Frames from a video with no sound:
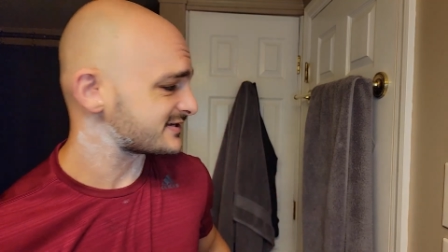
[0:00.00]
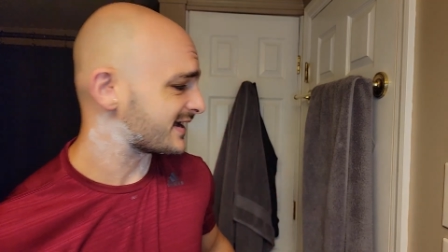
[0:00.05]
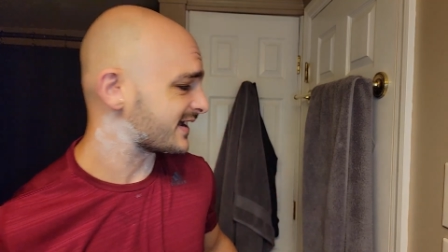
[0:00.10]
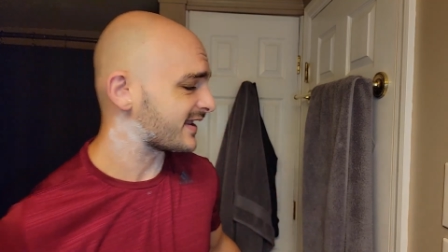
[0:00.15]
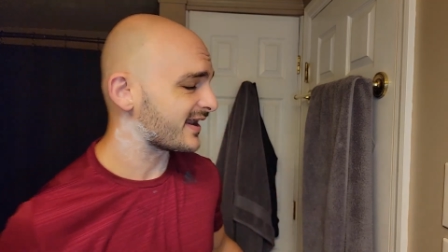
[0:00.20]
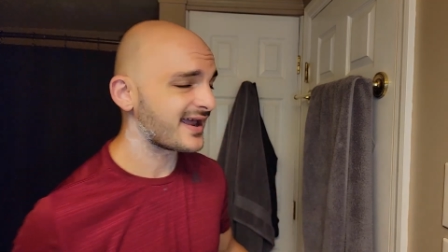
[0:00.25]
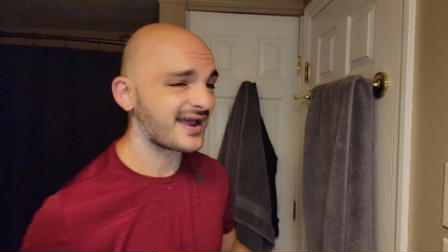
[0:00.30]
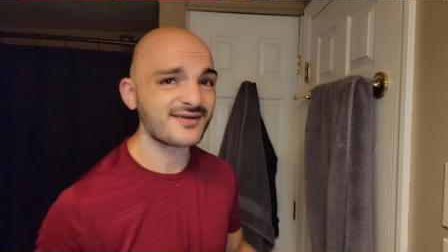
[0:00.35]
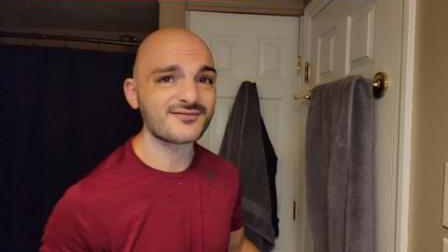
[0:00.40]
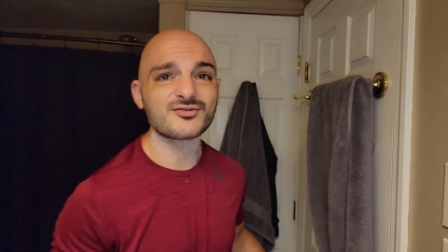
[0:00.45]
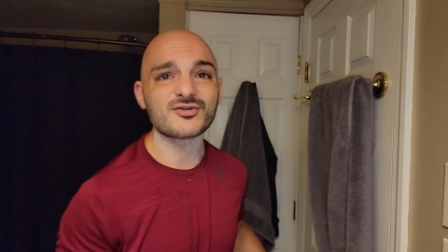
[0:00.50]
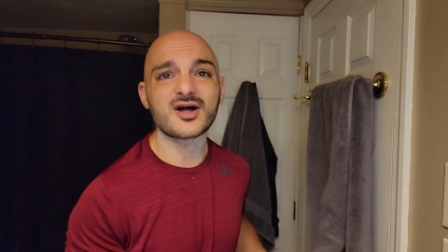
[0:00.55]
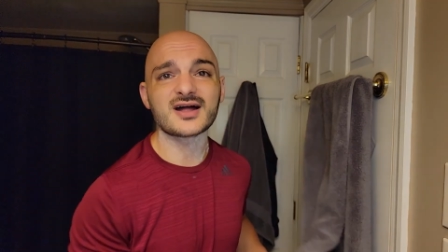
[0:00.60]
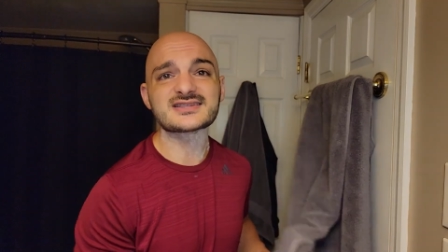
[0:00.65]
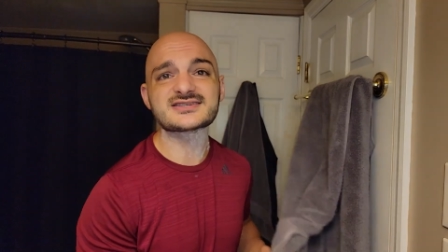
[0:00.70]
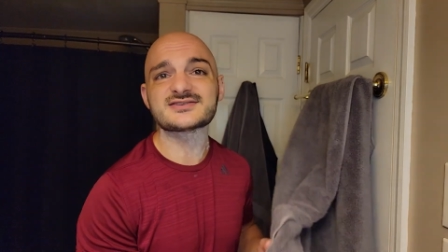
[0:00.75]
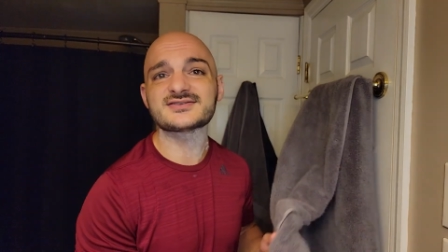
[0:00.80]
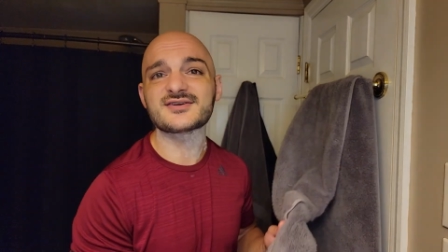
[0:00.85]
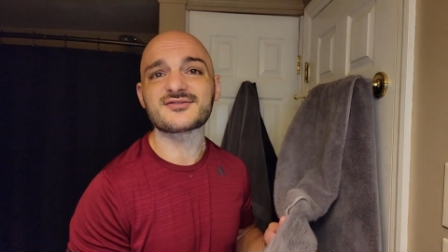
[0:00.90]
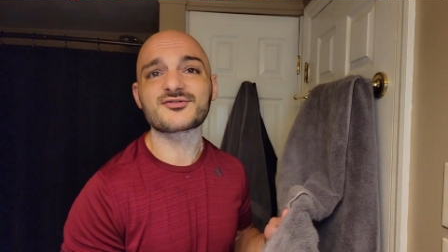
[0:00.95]
I have
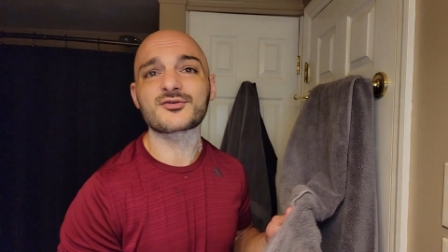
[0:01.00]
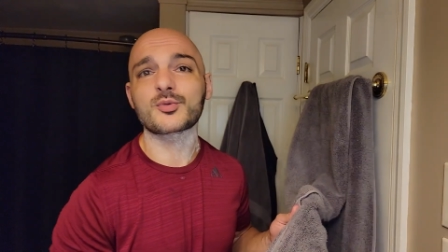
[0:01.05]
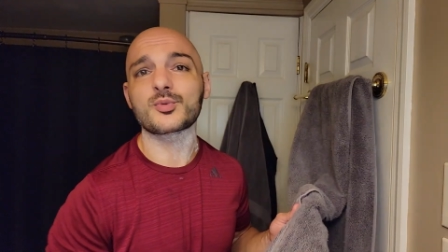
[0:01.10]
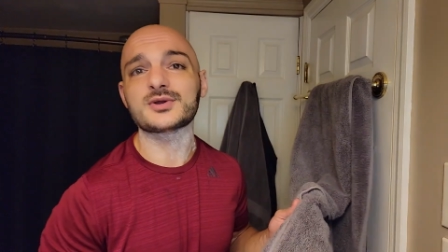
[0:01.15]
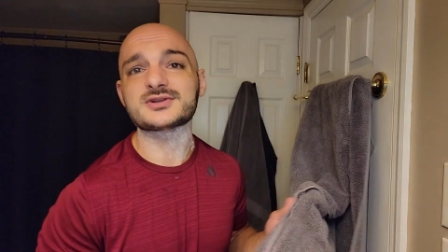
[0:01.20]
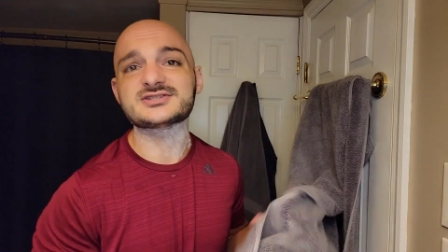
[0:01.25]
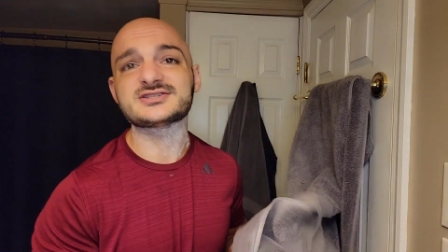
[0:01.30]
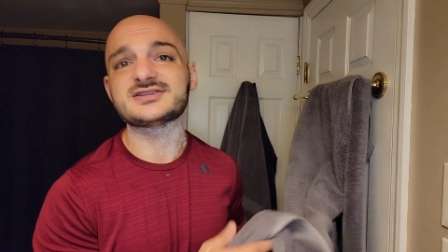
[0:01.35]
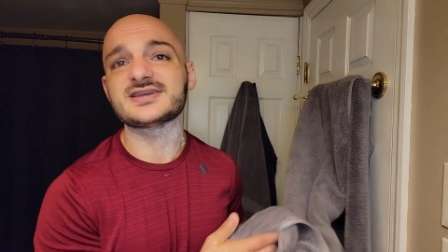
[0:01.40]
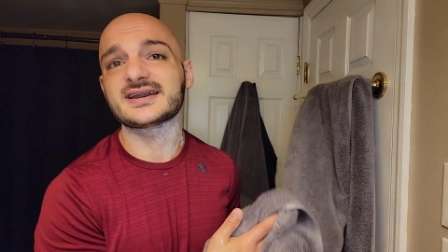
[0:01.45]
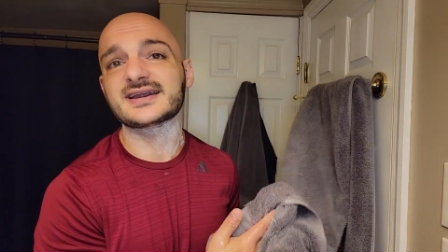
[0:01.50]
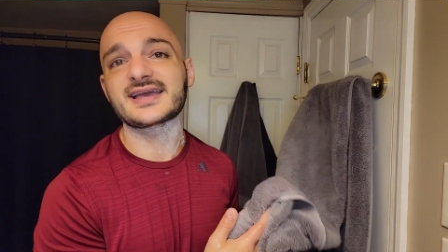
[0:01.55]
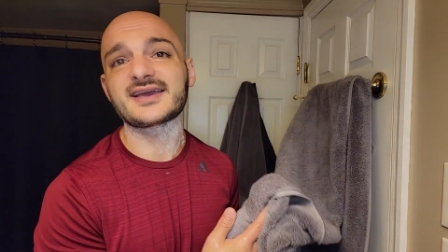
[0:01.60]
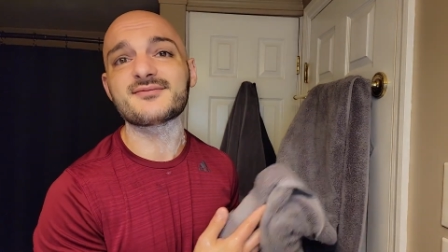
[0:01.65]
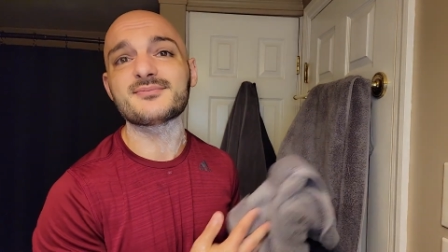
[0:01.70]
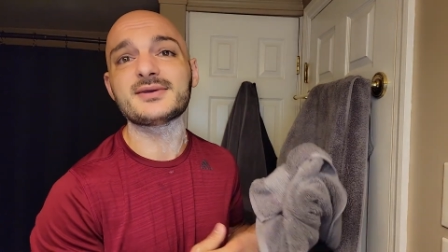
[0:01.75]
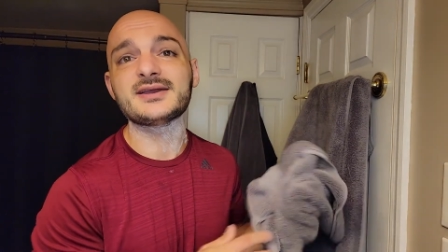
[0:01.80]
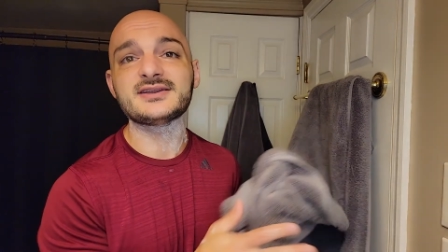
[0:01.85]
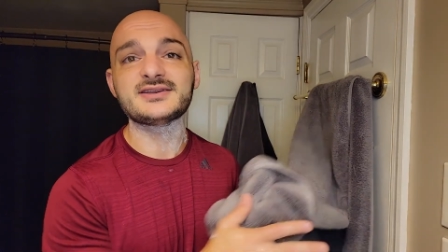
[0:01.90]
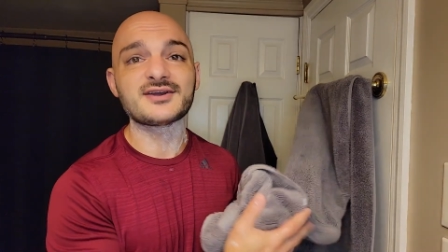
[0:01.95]
lots of different ones that
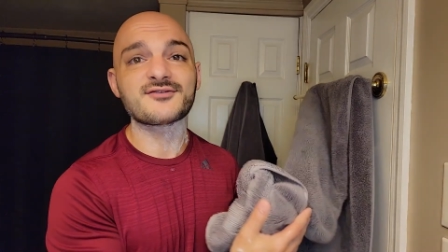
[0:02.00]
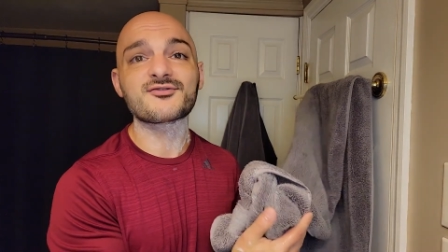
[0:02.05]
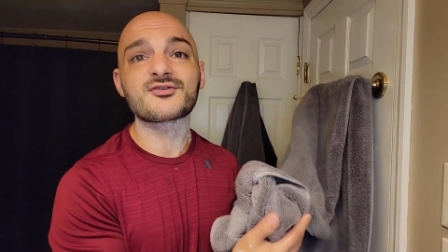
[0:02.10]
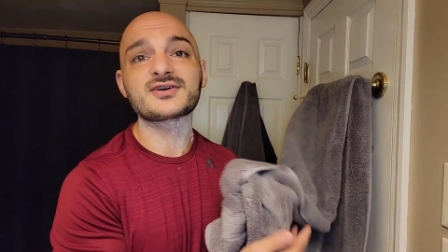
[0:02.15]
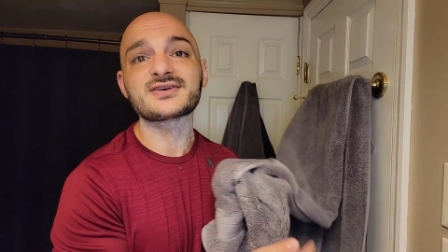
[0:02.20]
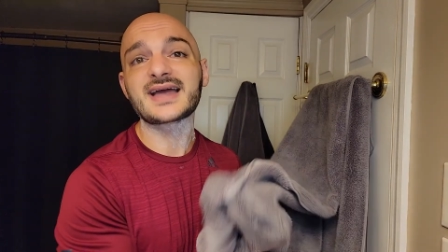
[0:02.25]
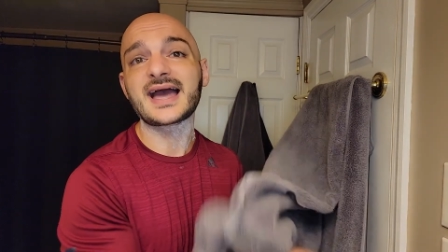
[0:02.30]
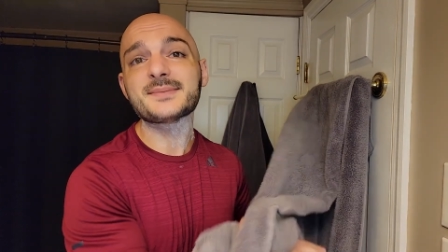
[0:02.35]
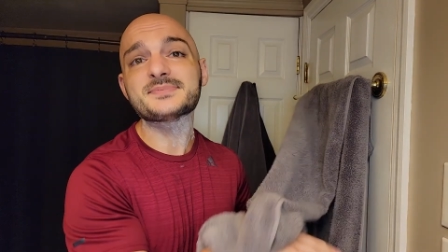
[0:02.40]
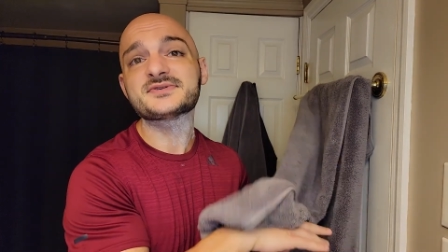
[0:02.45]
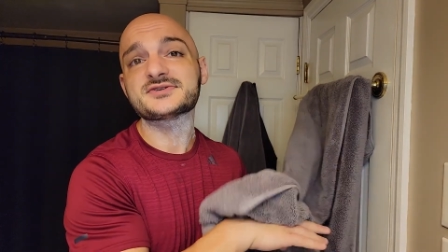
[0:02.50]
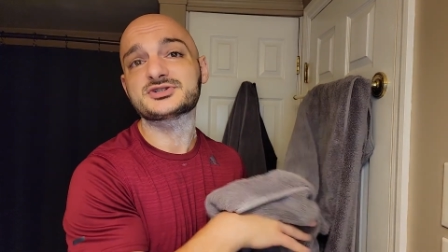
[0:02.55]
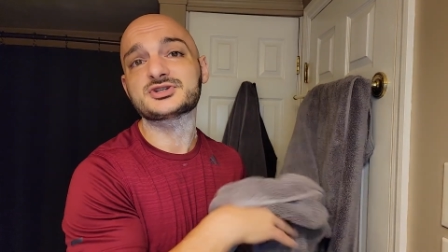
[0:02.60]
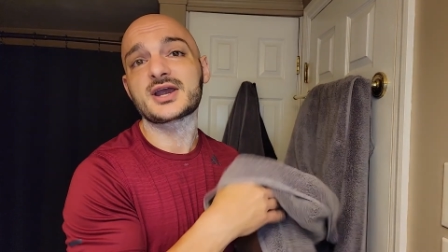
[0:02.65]
give me different types of